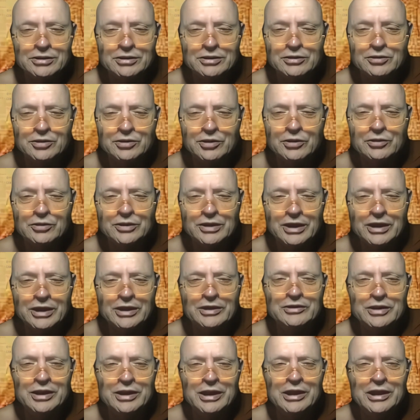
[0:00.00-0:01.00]
You know,
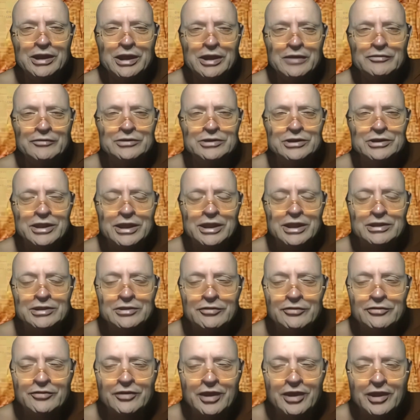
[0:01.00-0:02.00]
e- even to get to
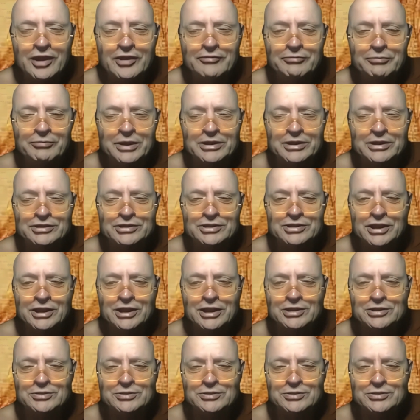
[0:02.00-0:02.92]
five pansas